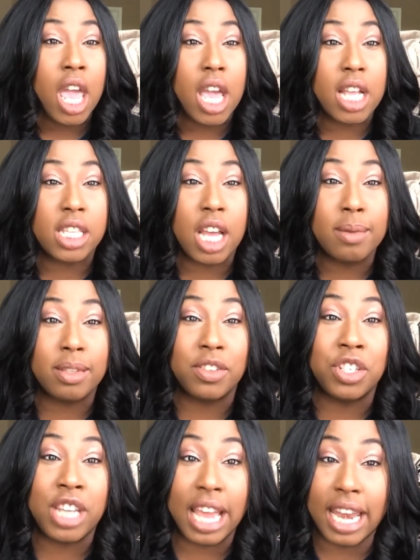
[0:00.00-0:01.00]
in terms of
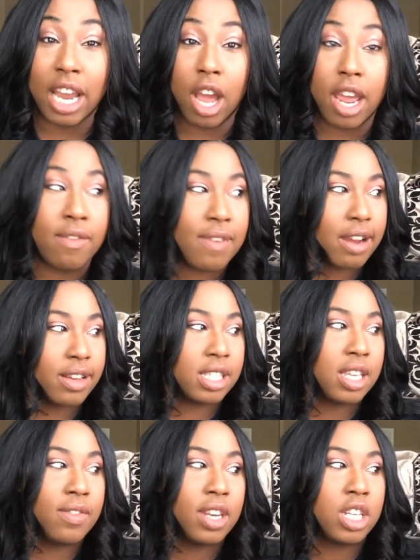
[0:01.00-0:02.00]
shedding, or if I
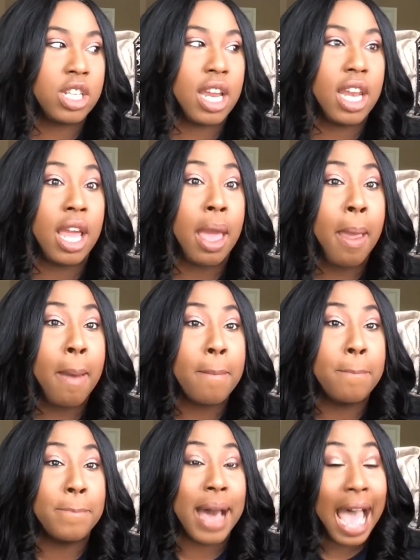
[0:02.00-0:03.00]
receive any shedding,
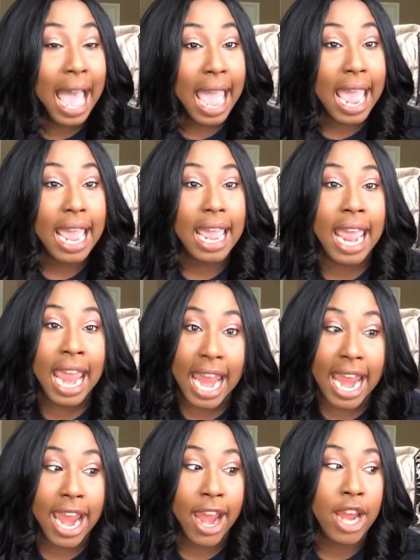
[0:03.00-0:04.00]
my
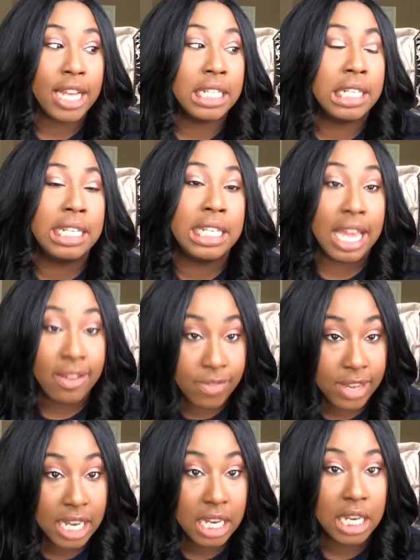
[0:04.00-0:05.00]
hair
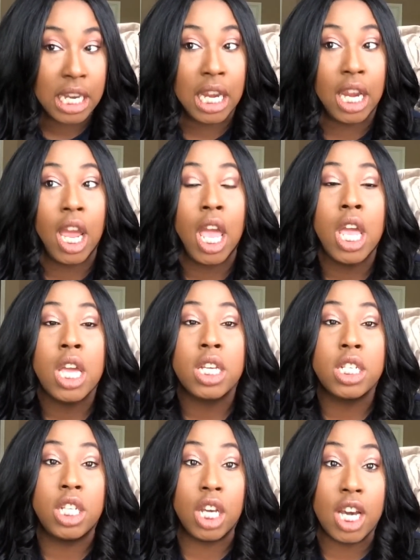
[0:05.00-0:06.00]
definitely
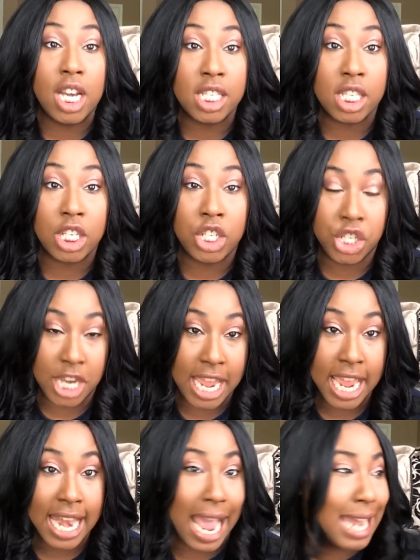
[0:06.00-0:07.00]
does
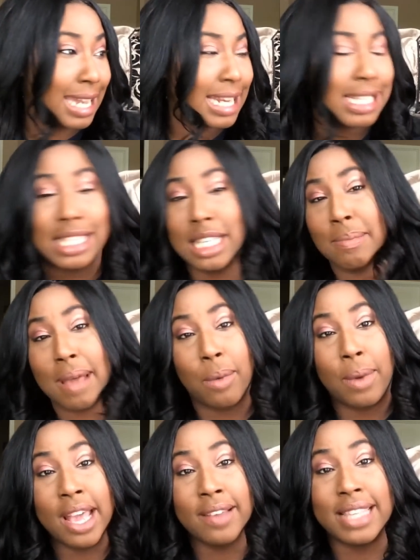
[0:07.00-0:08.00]
shed. I did sell my
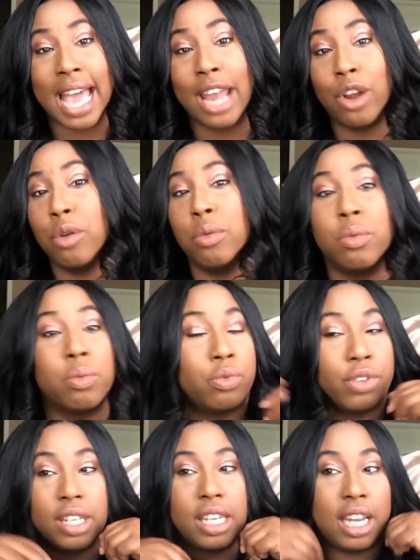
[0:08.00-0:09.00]
wefts. I don't
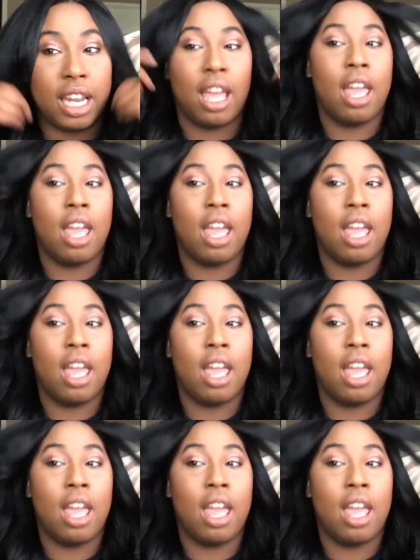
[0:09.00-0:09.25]
really